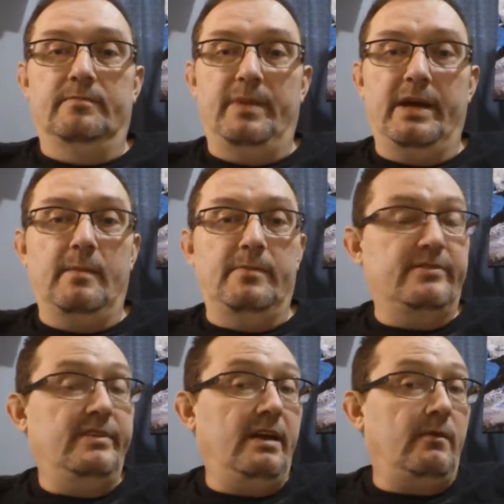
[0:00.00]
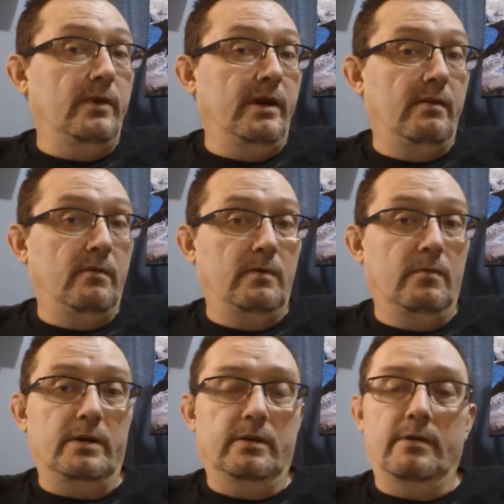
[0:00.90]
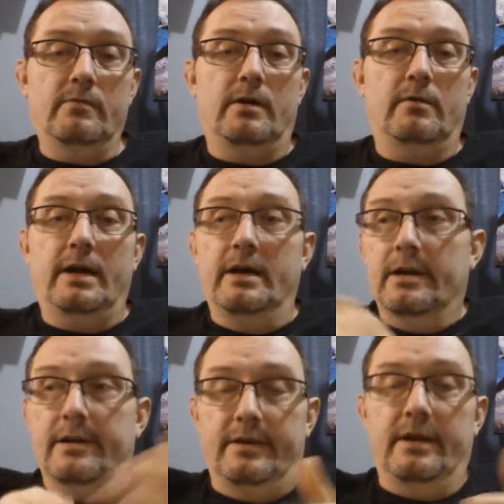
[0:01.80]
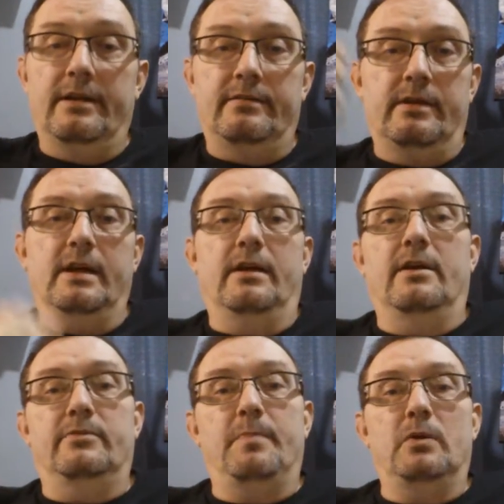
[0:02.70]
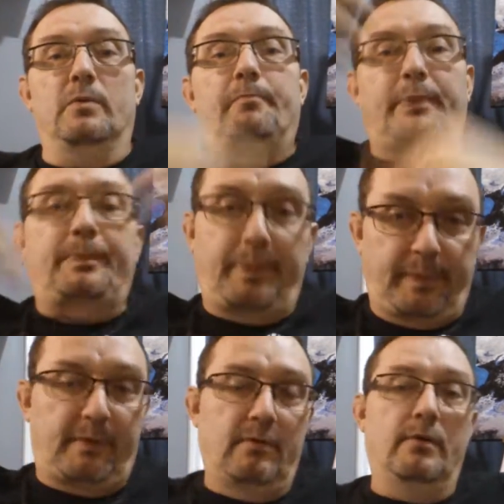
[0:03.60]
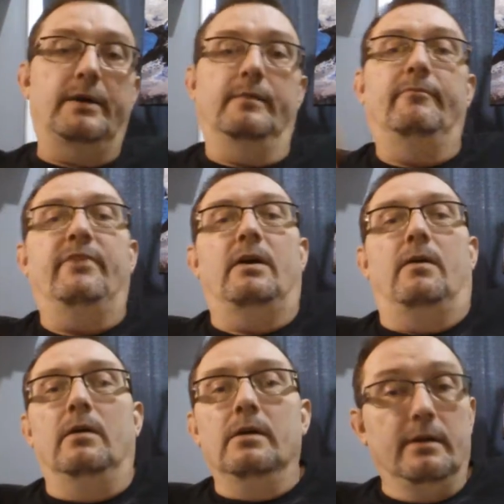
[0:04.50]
pick up a stick when the other one wasn't looking while right, stick a stick in their spokes and watch them fall.